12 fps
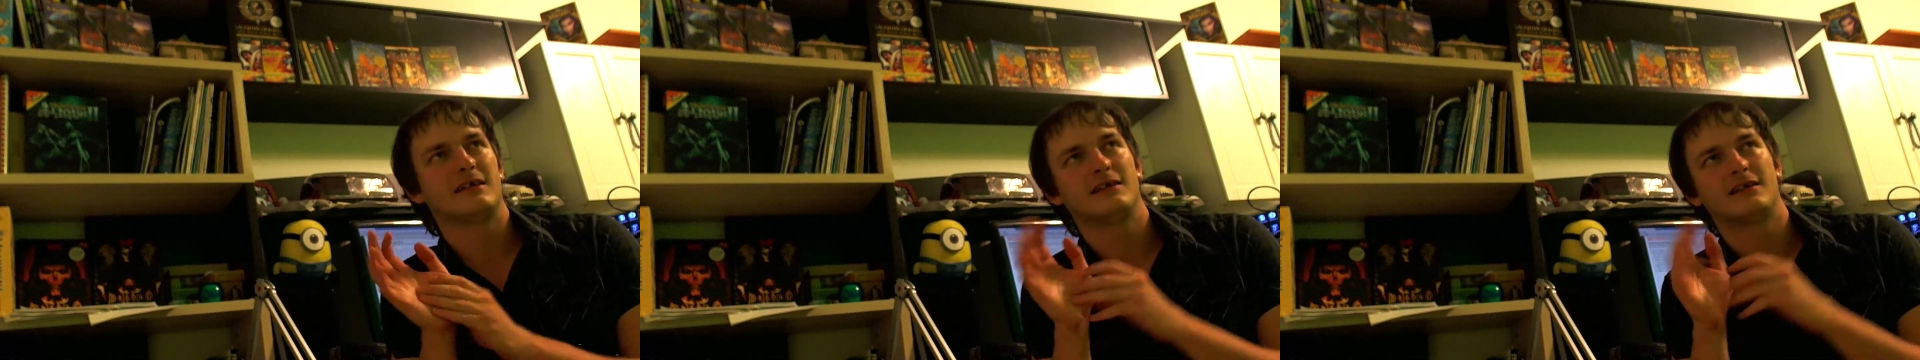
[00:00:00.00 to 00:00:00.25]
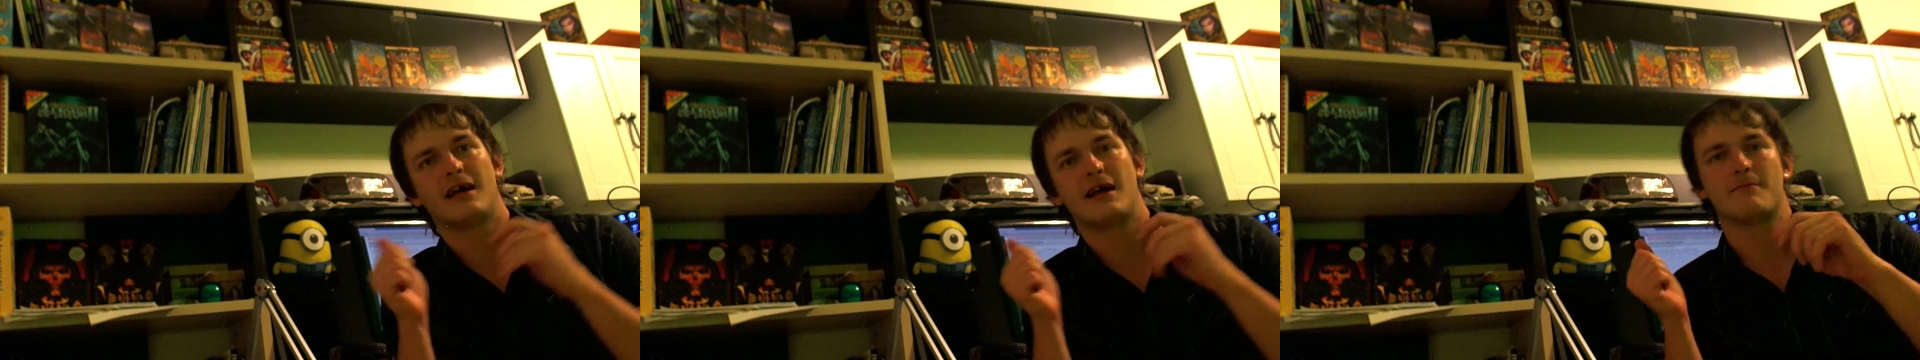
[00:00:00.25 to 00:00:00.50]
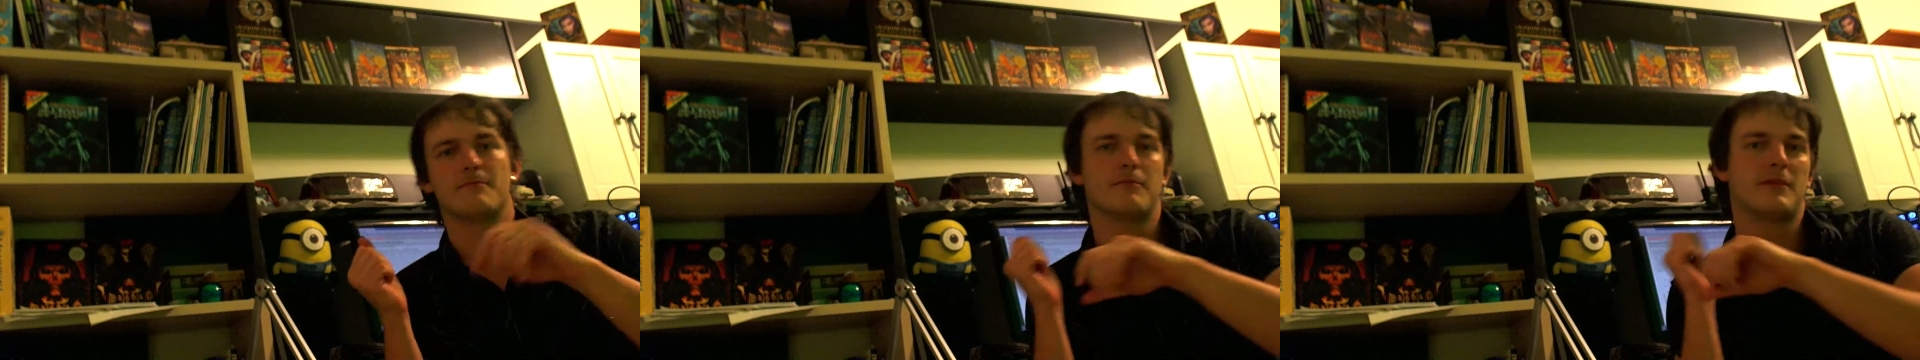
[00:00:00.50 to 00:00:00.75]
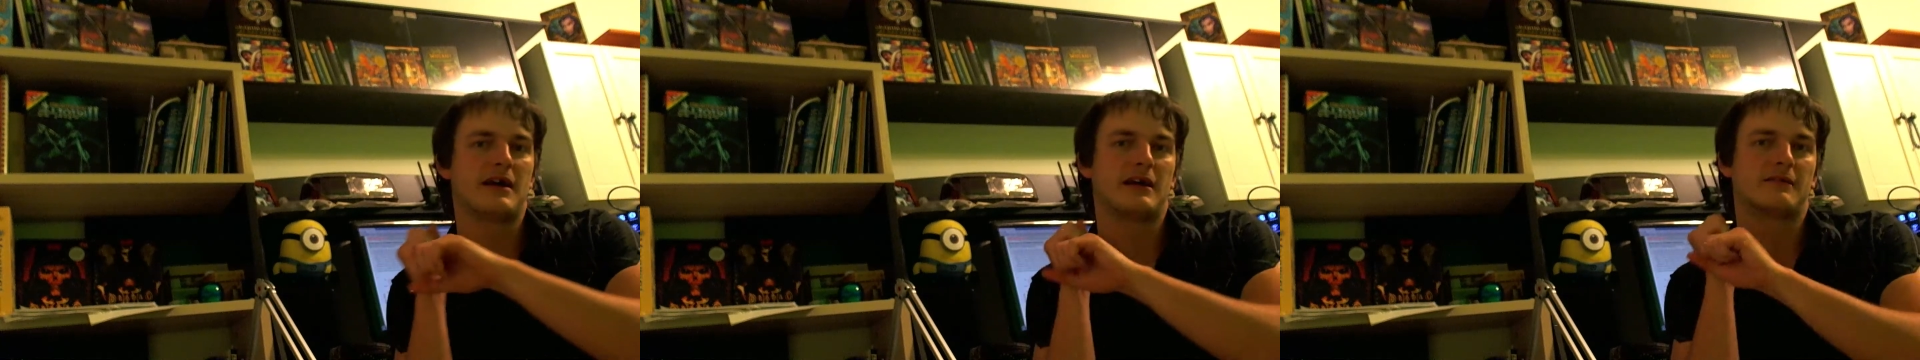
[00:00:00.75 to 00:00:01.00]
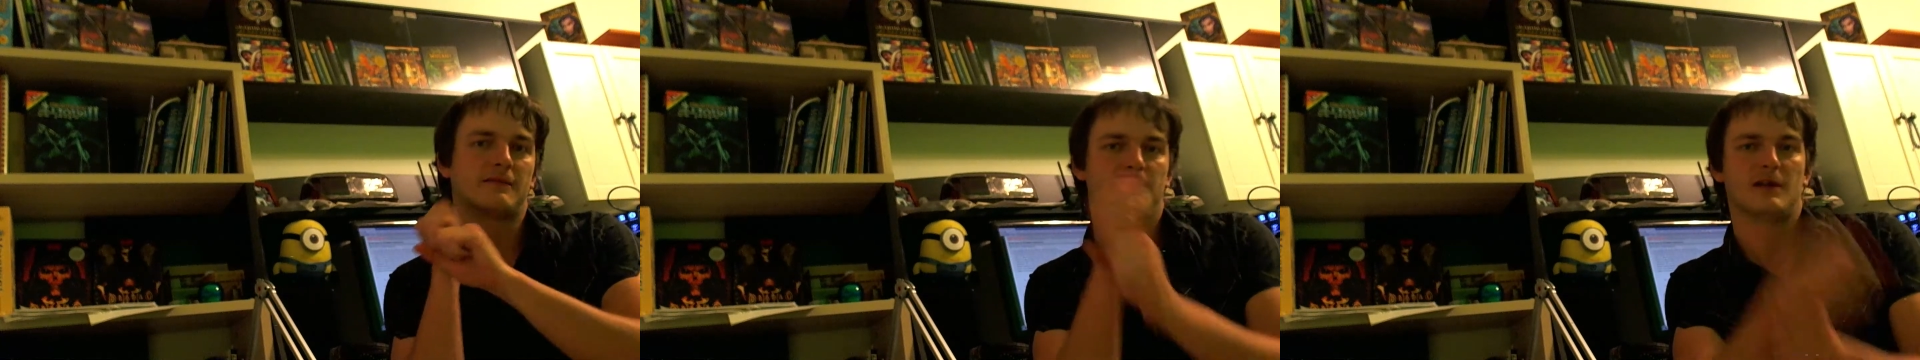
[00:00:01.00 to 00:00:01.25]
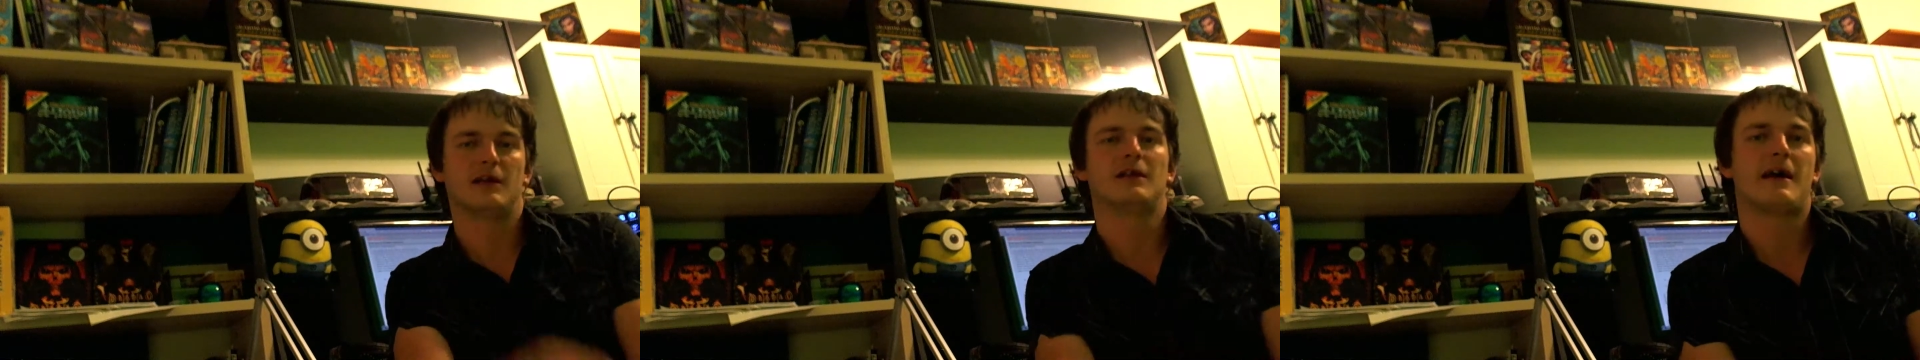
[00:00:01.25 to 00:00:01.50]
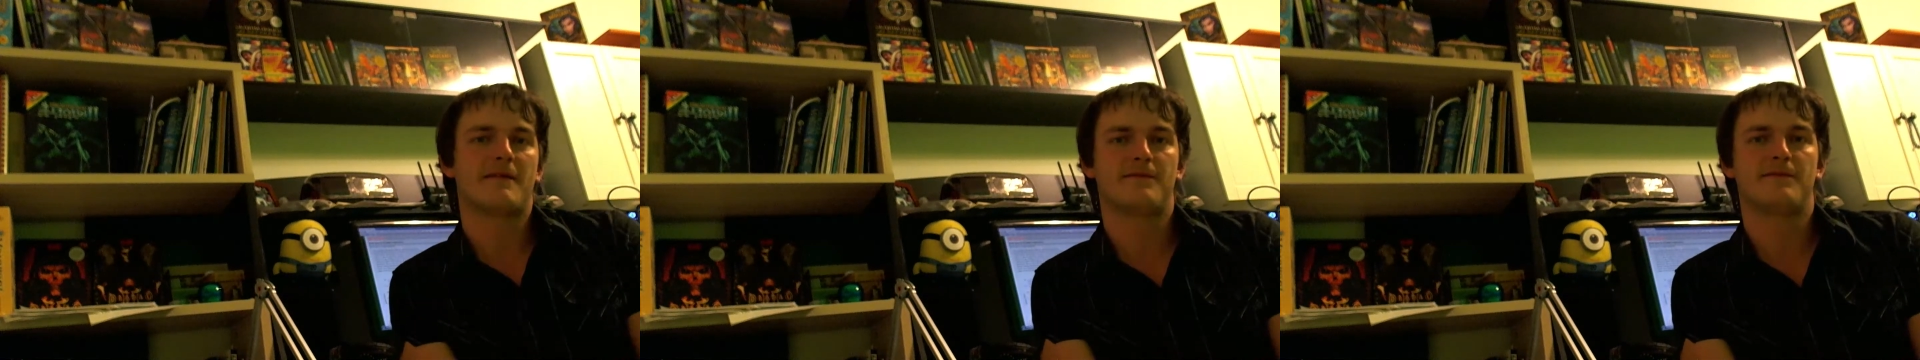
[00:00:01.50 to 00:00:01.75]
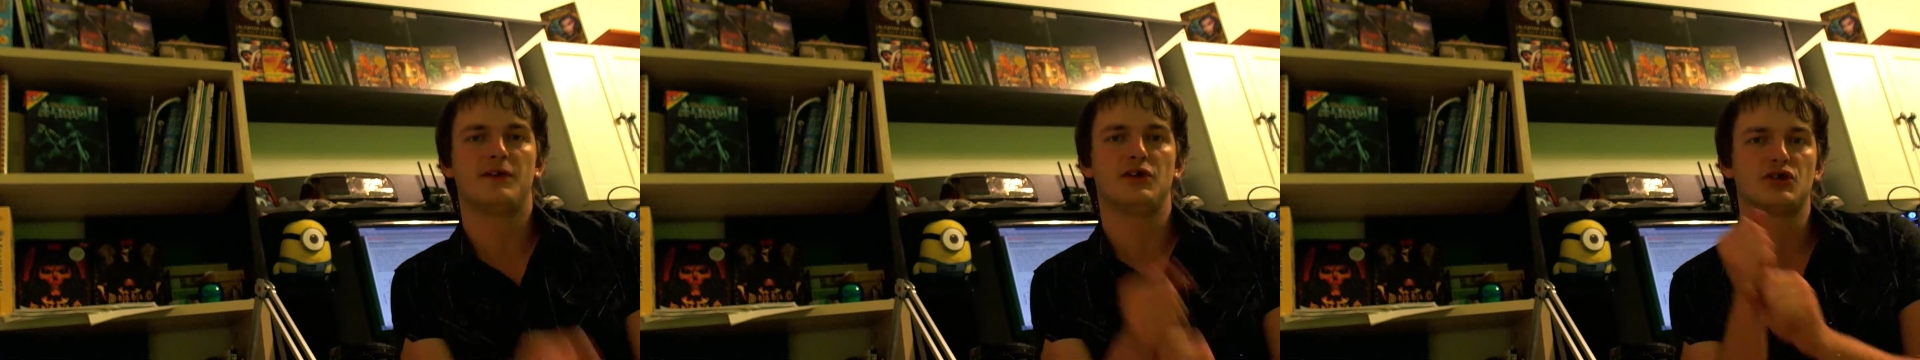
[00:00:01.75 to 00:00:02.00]
and I
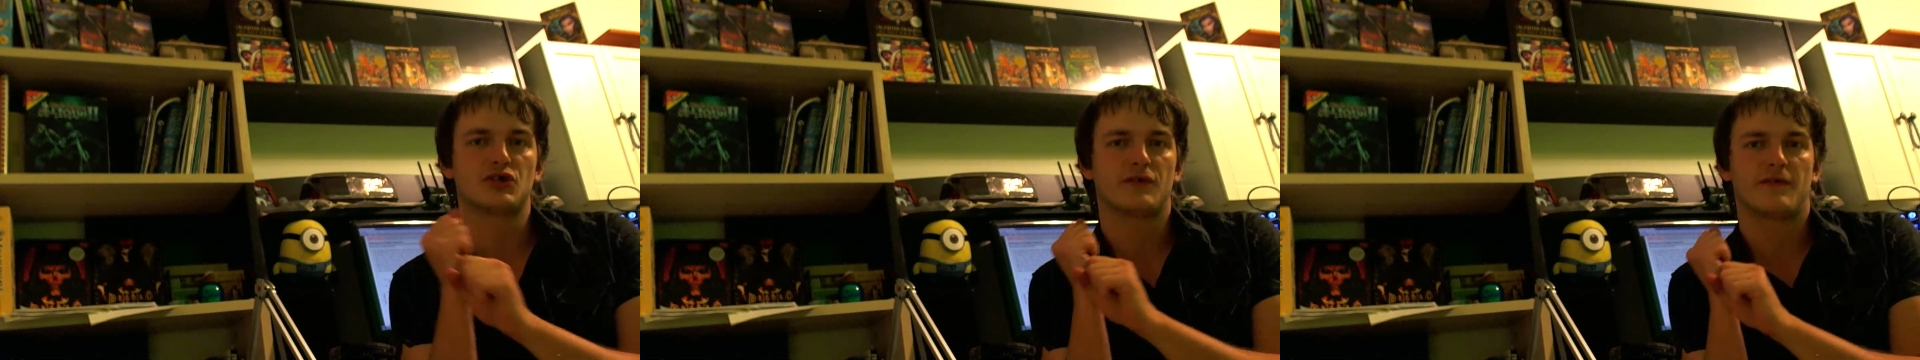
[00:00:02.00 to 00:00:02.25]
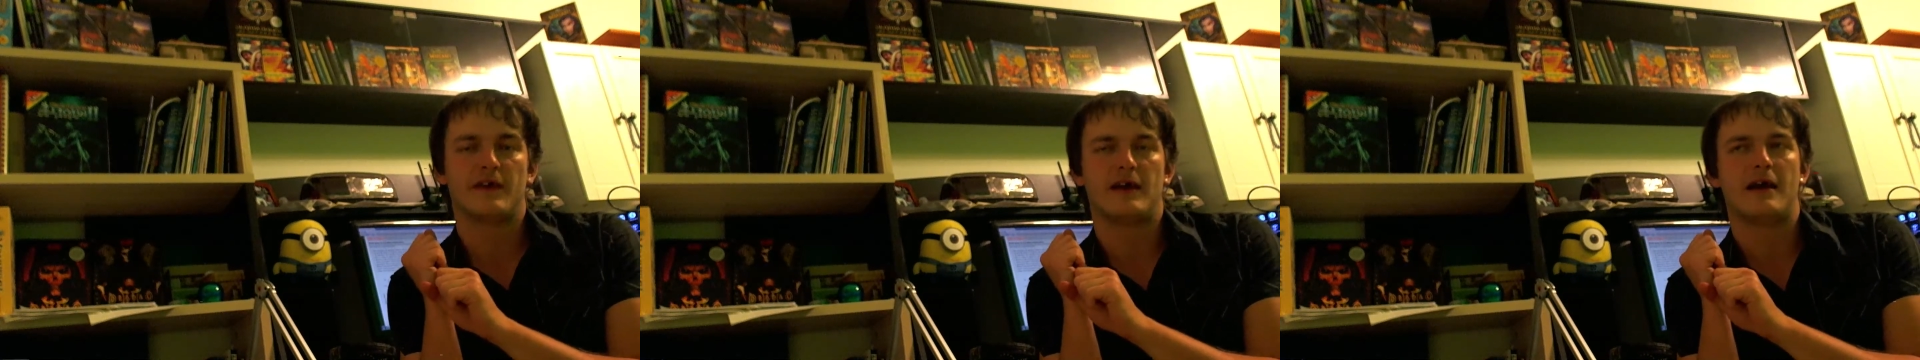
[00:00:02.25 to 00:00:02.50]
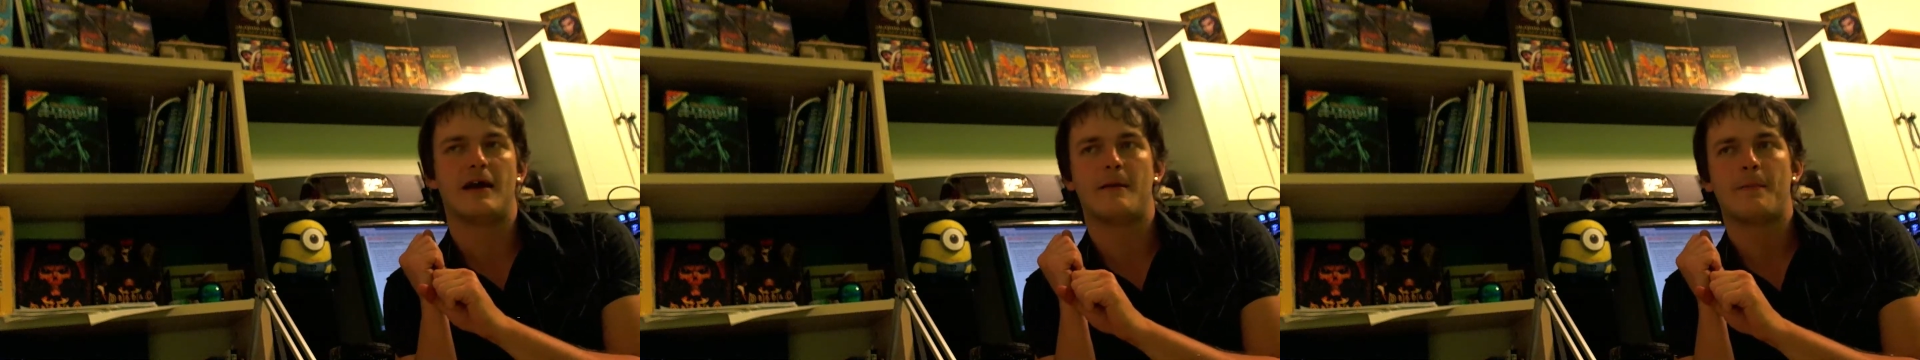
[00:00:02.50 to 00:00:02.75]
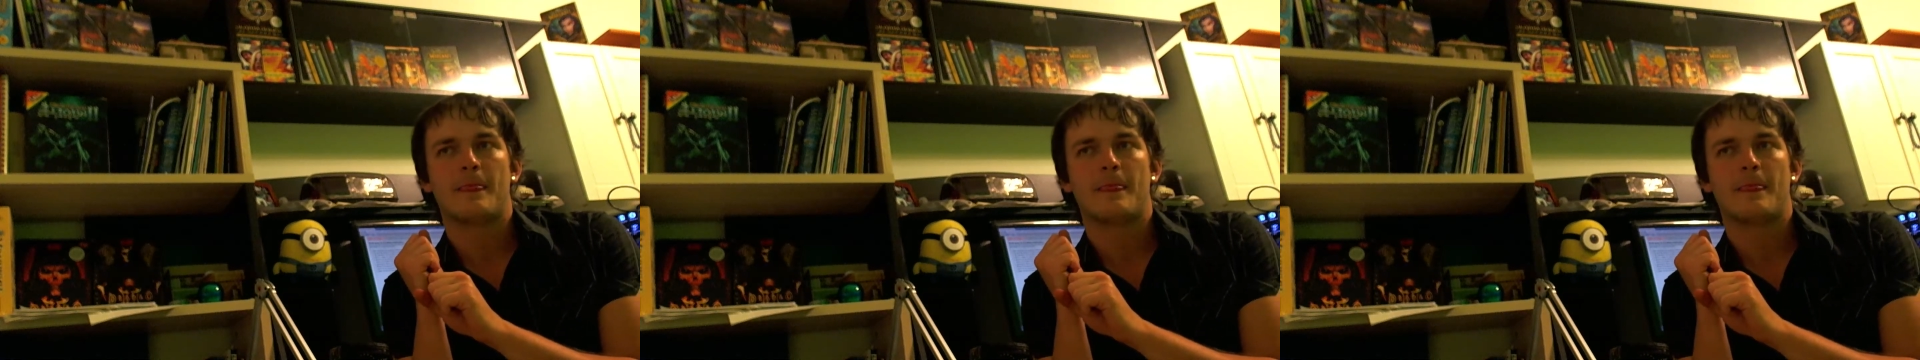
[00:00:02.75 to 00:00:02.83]
fish there,